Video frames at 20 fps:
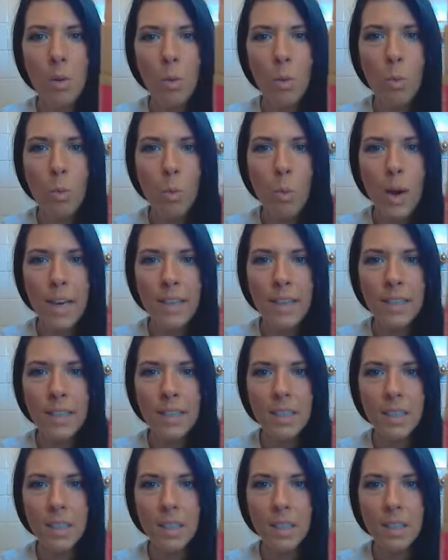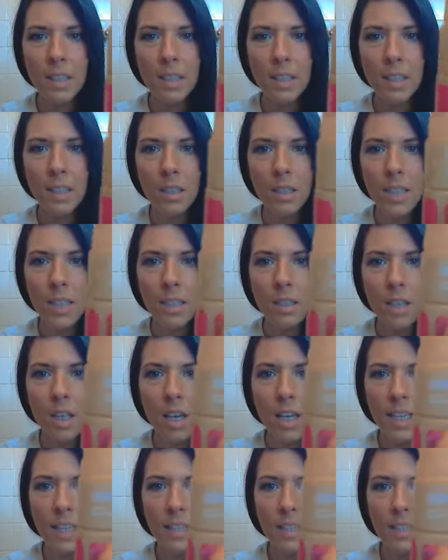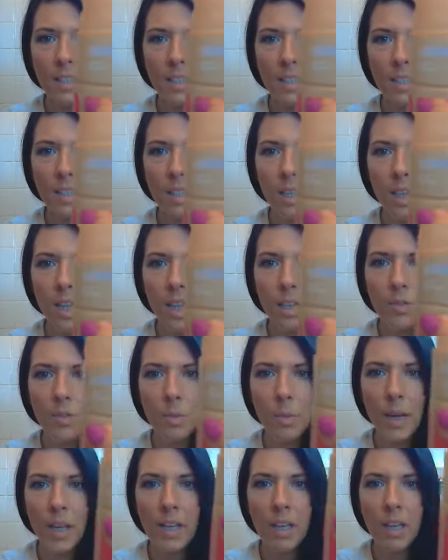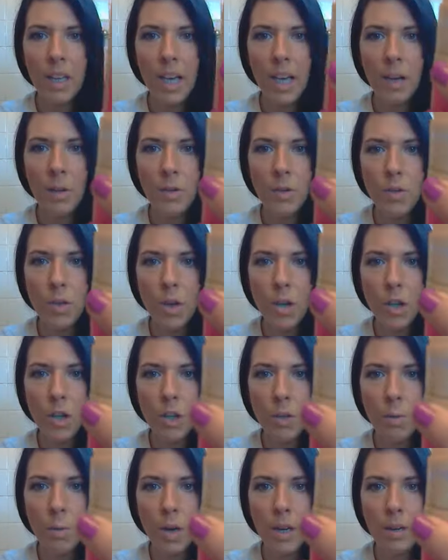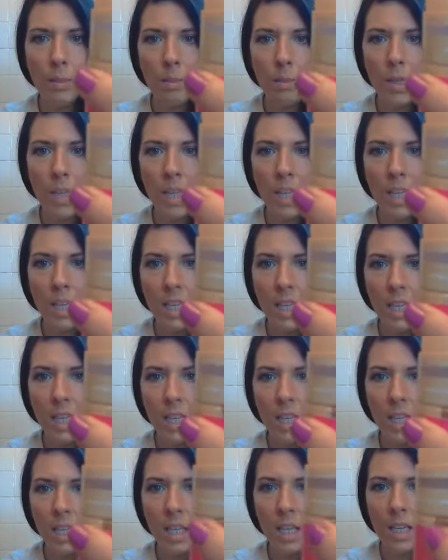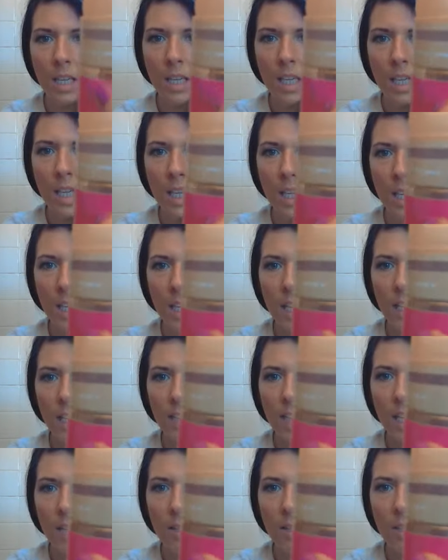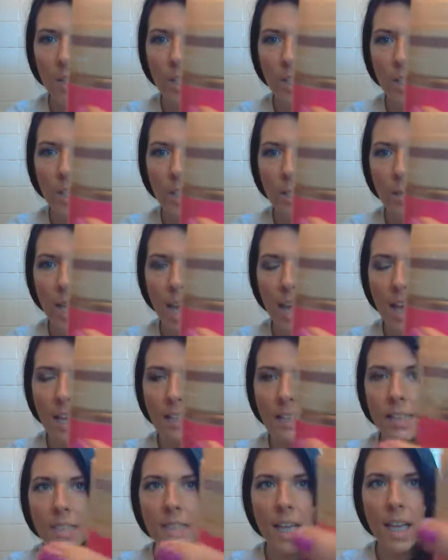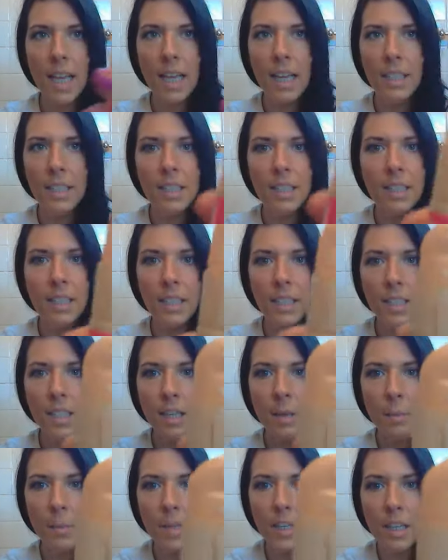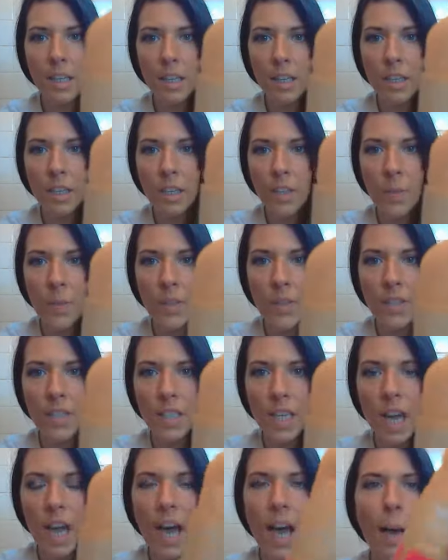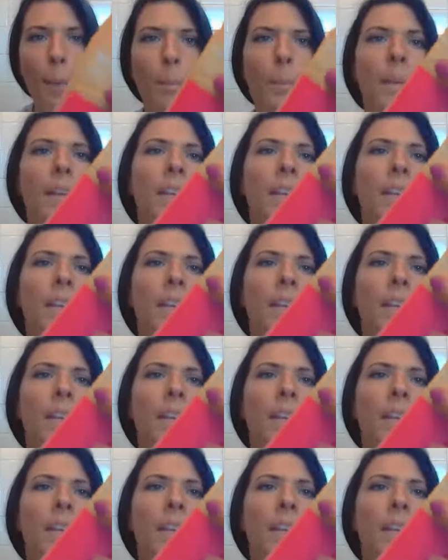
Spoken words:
white click lines. And depending on how dark you want to be is how dark you get. And the tip here, the top